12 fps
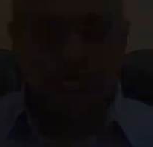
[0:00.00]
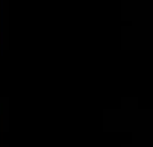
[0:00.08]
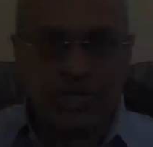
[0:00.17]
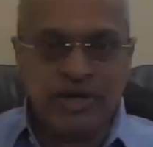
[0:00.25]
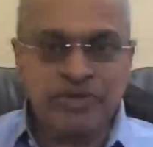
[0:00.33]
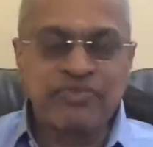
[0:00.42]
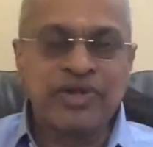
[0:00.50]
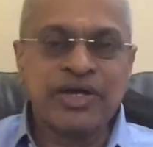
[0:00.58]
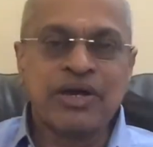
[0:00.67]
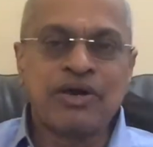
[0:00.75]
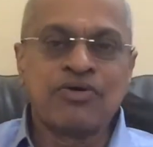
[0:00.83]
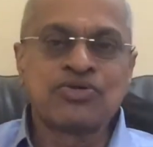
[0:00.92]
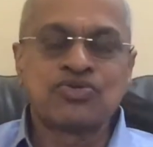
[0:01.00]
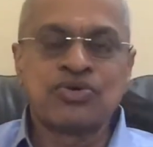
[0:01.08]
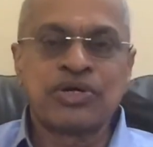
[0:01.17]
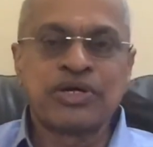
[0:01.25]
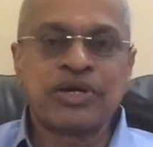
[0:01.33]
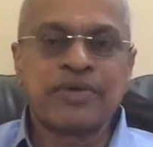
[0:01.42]
to every house
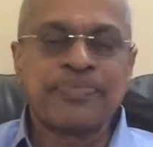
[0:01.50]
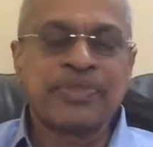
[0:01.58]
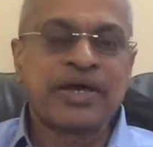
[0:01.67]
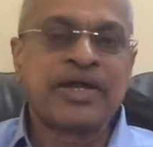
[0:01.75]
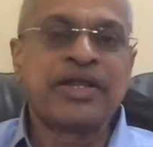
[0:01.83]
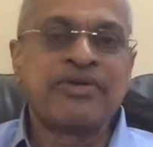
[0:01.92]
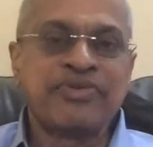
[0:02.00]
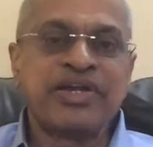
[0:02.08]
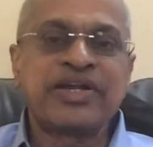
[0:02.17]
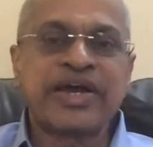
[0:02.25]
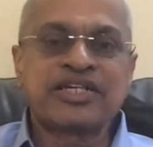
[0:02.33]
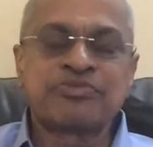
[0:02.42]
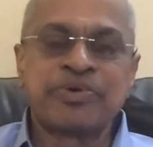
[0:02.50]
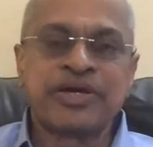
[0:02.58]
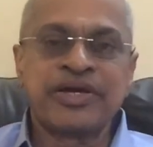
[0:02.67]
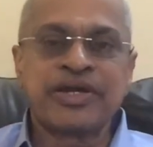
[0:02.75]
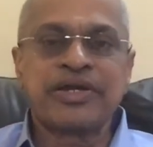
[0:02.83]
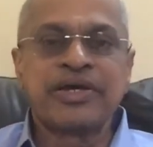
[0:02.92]
owner and every
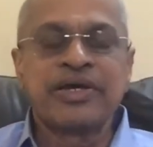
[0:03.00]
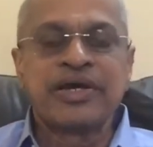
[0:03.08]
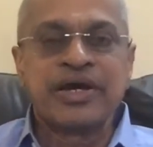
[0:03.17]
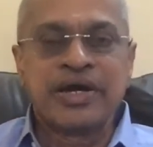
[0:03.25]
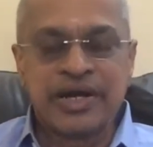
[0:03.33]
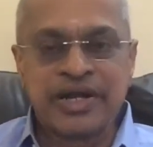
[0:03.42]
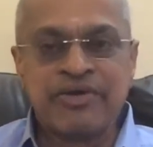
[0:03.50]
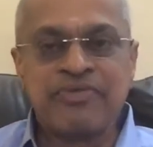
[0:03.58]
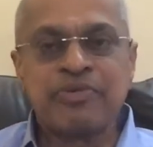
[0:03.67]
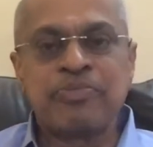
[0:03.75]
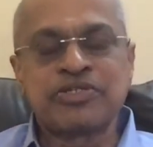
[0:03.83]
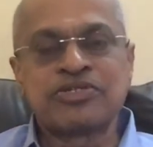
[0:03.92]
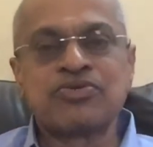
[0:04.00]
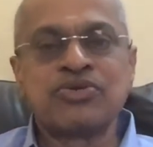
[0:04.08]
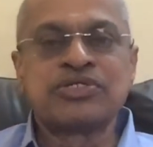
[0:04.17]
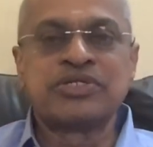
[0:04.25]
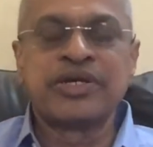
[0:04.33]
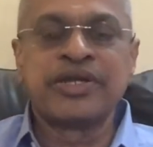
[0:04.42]
taxpayer and every person who is
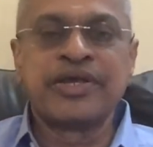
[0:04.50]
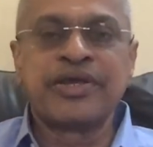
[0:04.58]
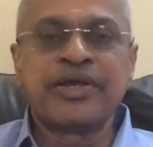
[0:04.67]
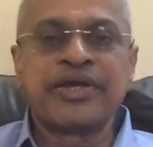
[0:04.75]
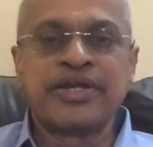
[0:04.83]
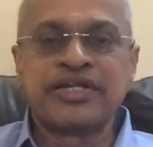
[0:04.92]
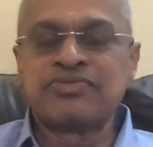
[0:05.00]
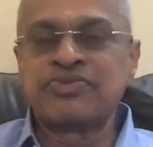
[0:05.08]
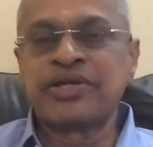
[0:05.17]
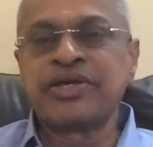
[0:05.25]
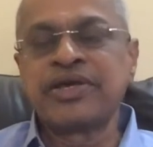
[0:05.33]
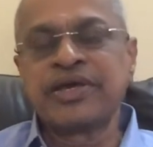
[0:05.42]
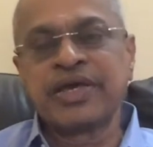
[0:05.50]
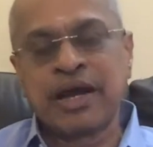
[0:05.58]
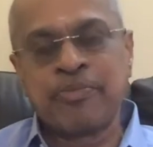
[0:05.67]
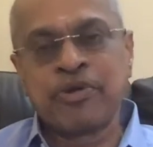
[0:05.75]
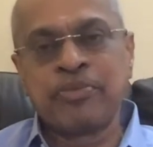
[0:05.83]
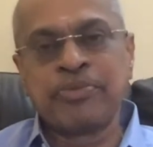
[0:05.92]
earning. It is very
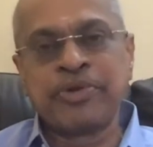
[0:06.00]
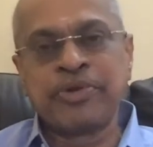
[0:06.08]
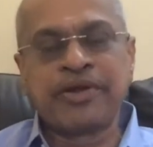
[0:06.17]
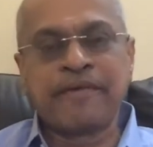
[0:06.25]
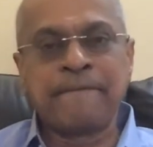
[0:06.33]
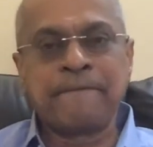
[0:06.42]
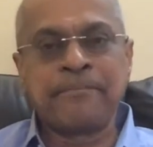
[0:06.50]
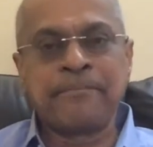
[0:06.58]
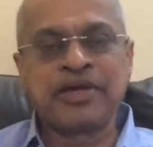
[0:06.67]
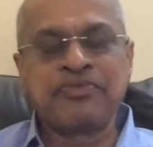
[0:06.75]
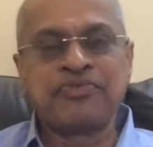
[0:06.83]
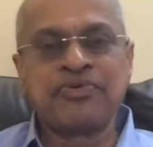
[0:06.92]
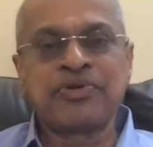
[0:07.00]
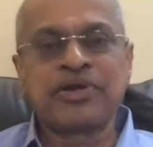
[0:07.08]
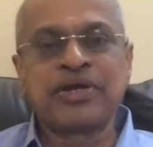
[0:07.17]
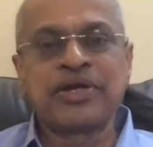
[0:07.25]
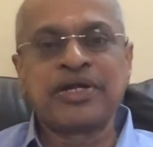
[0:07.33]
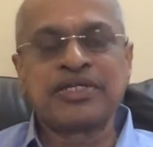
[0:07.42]
appropriate. Therefore,
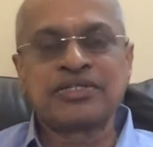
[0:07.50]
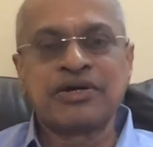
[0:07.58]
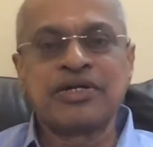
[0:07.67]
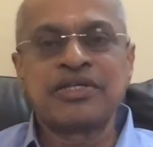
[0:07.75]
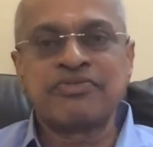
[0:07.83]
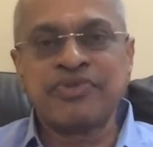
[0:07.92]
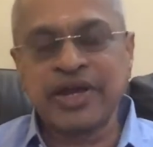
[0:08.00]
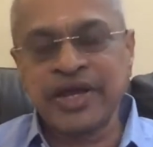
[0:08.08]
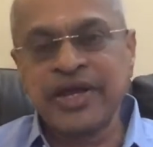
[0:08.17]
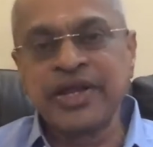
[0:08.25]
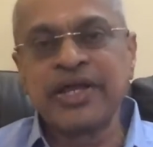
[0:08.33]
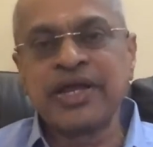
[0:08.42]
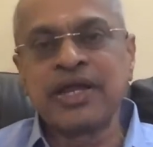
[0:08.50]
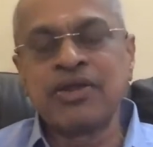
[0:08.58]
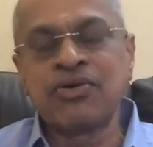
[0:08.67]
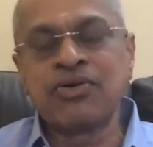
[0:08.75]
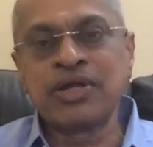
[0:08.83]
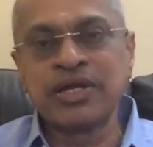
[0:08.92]
it is not that we are earning
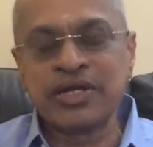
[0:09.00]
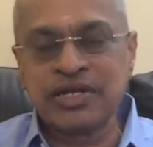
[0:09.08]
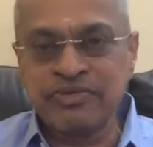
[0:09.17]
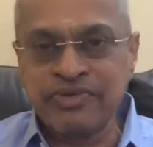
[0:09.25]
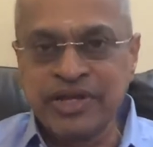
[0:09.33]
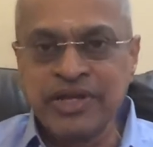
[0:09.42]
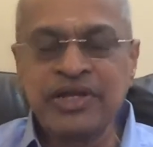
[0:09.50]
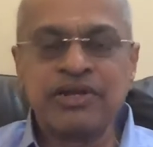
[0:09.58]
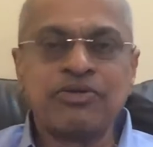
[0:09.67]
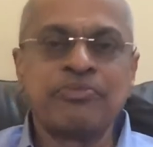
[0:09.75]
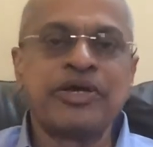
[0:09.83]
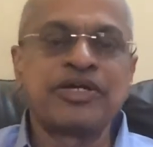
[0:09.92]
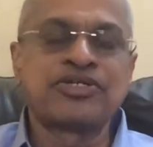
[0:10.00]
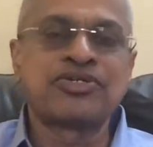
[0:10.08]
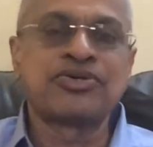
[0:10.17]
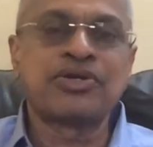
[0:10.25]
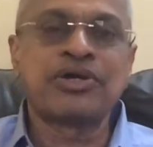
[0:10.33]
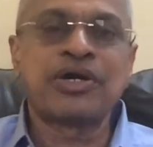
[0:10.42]
alone. We need to make
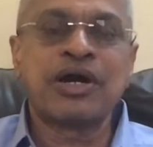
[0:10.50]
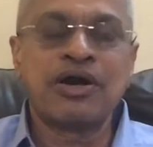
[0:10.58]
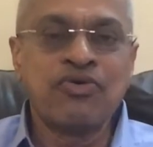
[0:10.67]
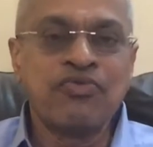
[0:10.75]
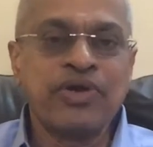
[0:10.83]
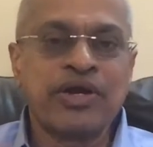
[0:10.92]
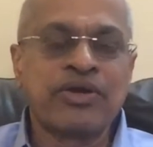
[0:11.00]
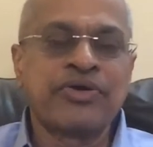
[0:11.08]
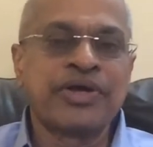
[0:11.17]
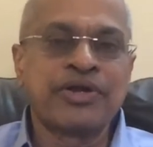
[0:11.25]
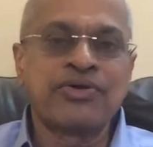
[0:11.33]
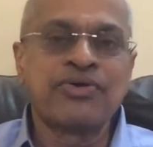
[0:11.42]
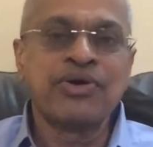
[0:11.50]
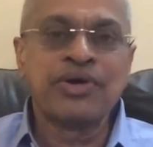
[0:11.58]
sure how we are going to